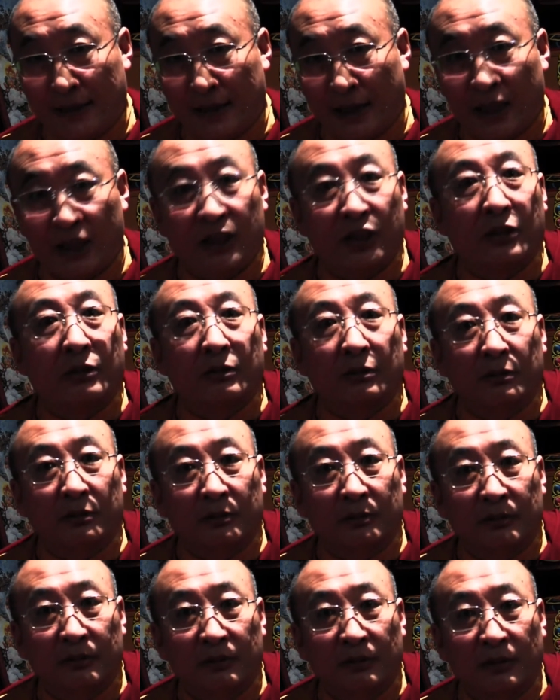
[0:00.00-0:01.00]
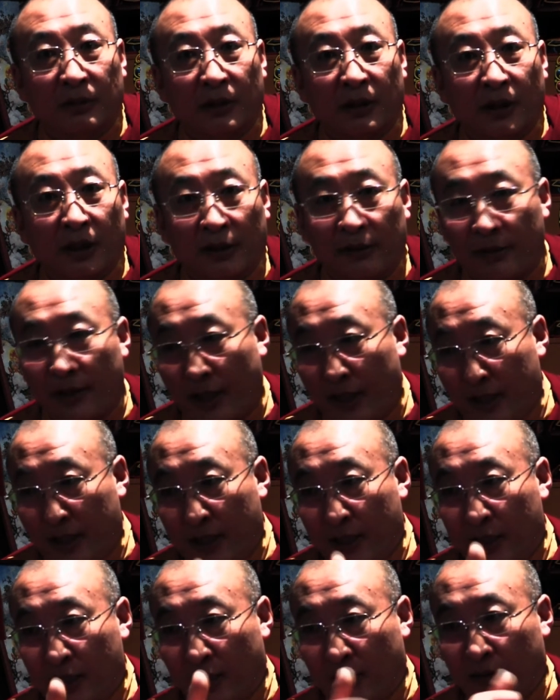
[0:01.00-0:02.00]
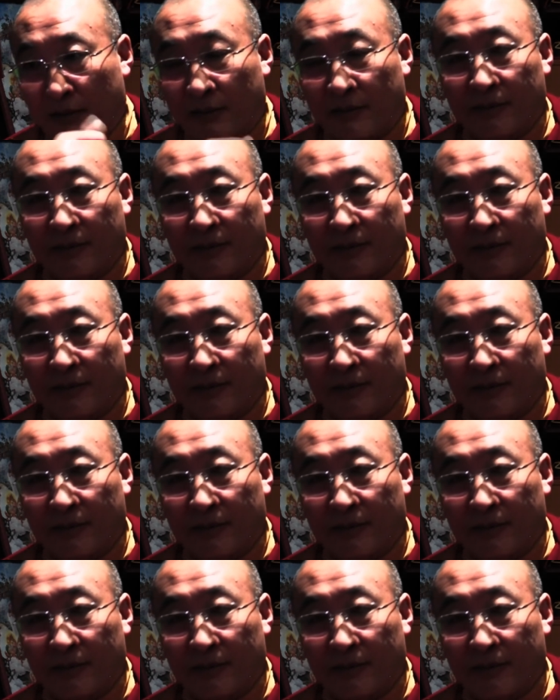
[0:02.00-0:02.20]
at school. Great teacher.